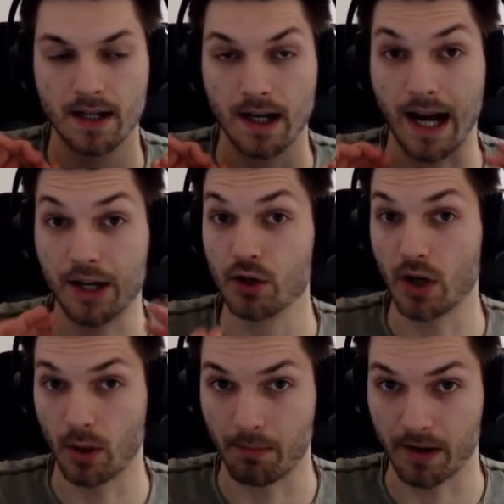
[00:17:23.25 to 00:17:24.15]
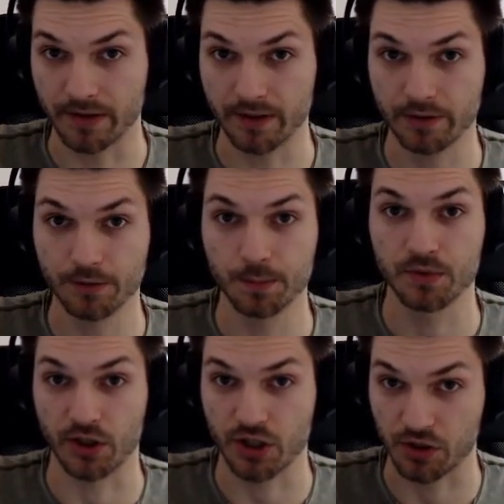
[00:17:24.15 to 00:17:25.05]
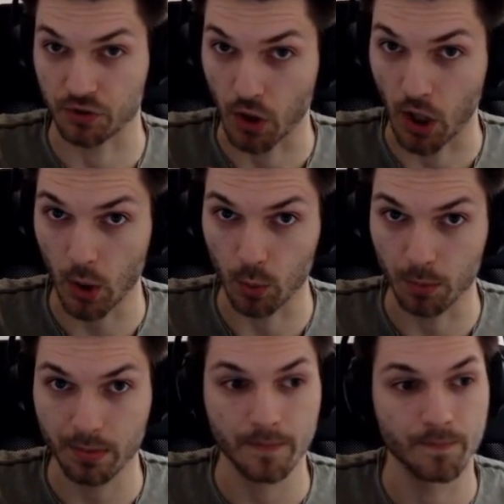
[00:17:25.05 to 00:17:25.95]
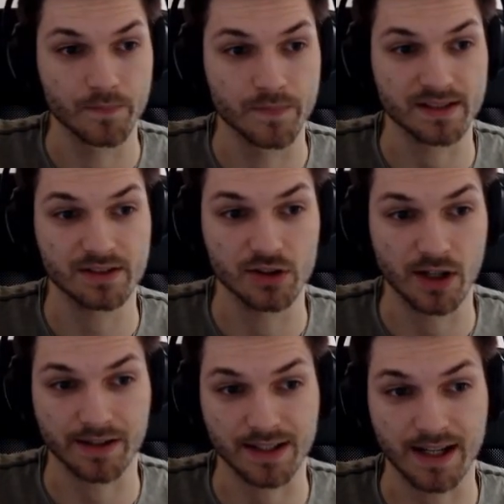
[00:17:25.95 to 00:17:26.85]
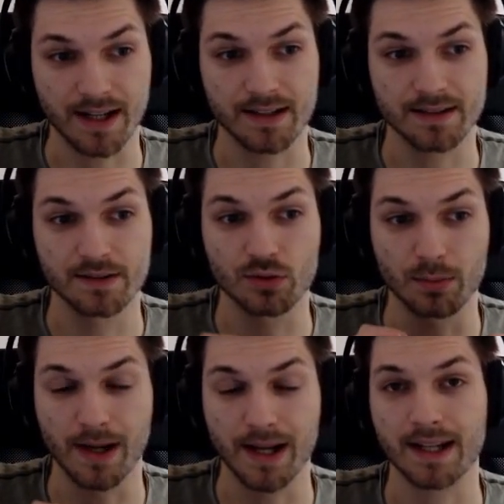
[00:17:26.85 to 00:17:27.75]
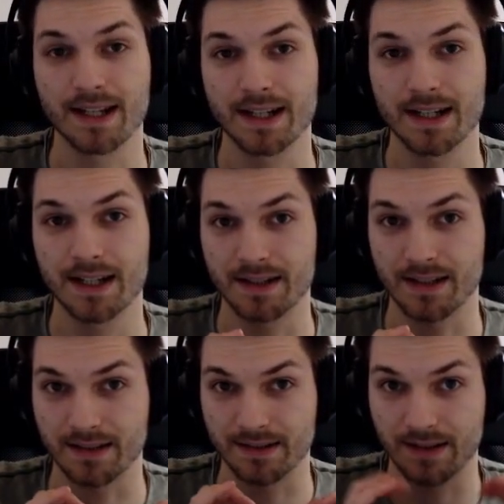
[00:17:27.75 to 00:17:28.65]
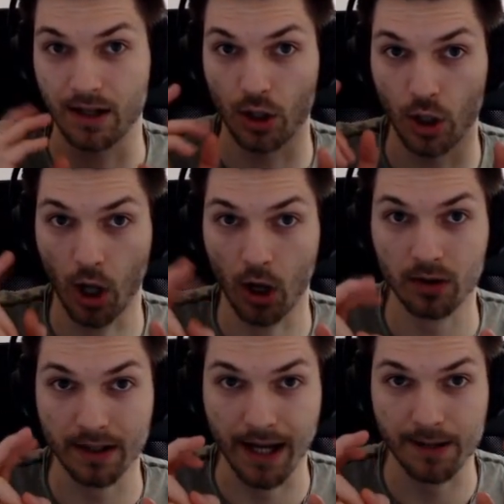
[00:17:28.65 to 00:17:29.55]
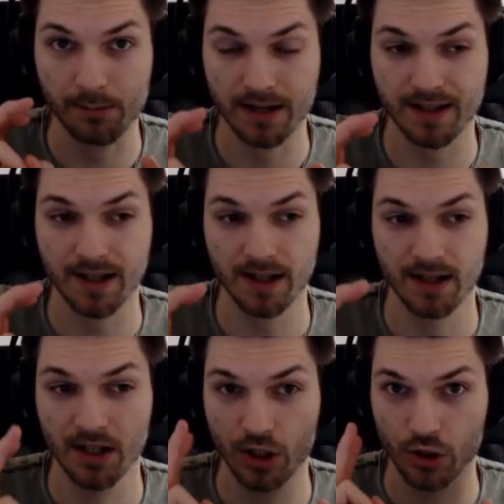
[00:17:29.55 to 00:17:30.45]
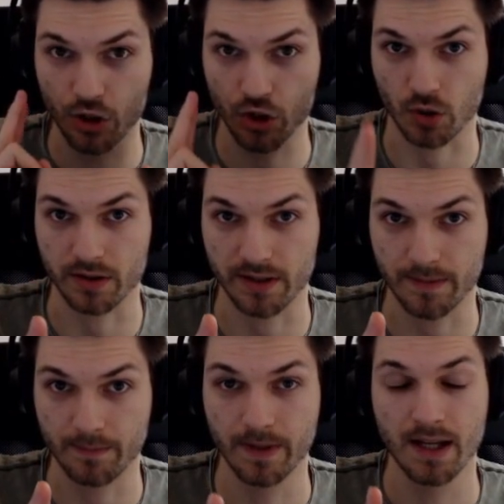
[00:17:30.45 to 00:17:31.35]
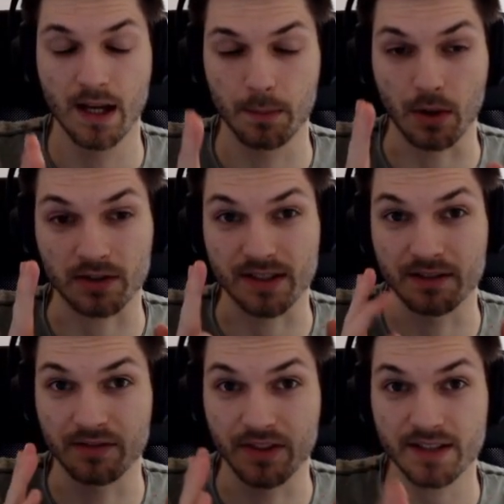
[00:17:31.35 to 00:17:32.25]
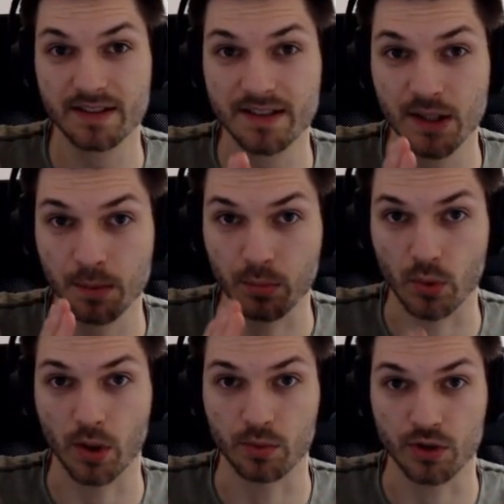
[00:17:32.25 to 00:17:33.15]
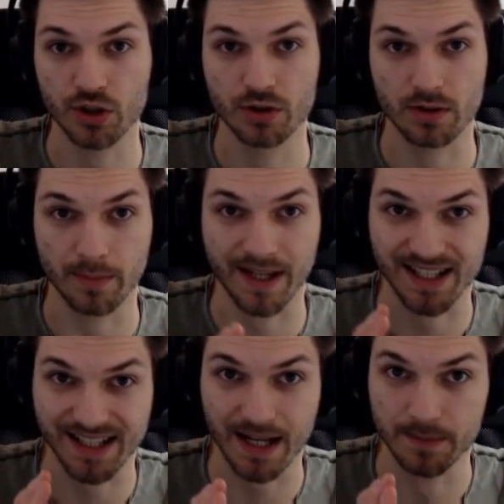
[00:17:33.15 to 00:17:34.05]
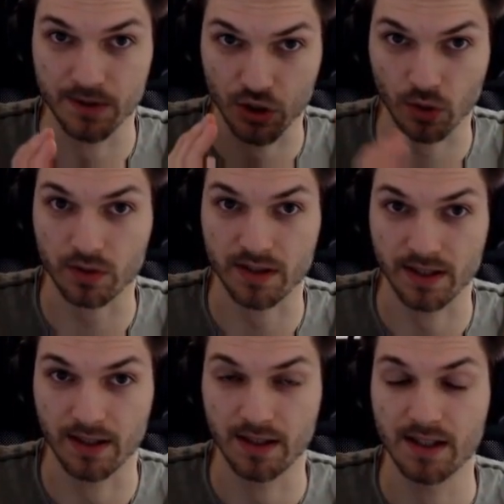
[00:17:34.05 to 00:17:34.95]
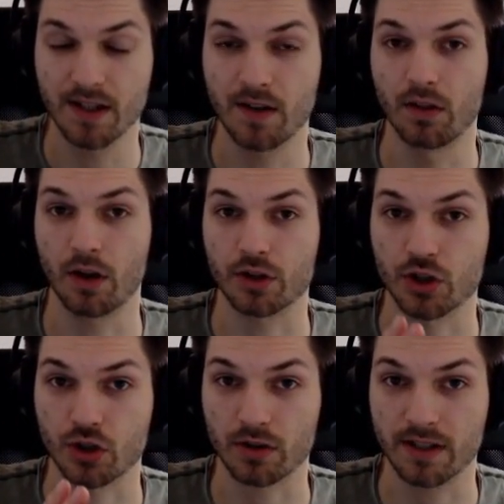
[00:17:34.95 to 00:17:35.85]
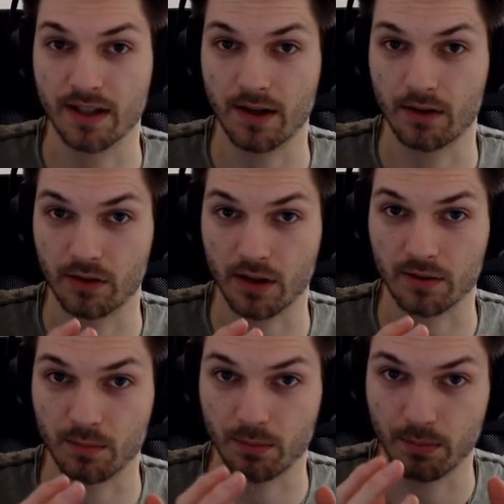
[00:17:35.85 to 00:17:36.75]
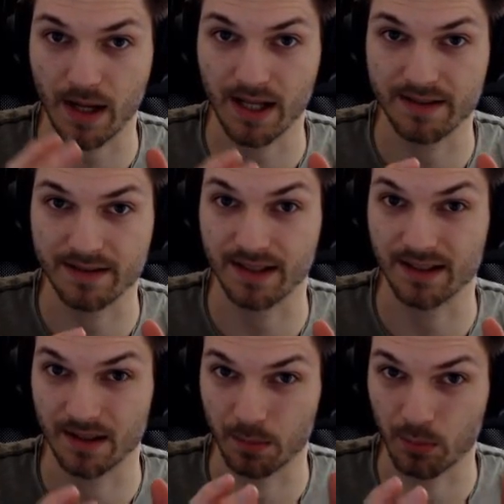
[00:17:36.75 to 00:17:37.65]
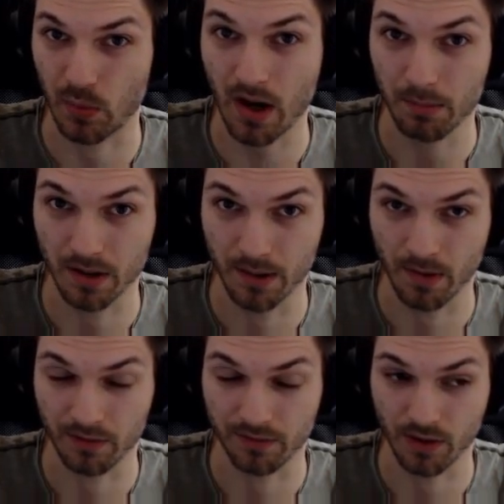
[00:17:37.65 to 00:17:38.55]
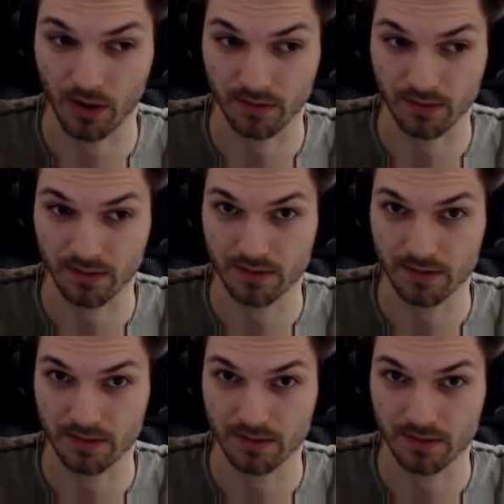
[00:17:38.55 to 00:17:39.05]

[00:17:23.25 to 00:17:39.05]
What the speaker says: I don't know about this, but just hope this is not the case to make this long game meta shorter. Because if this is the approach to make games shorter, not shortening or not balancing the problem of long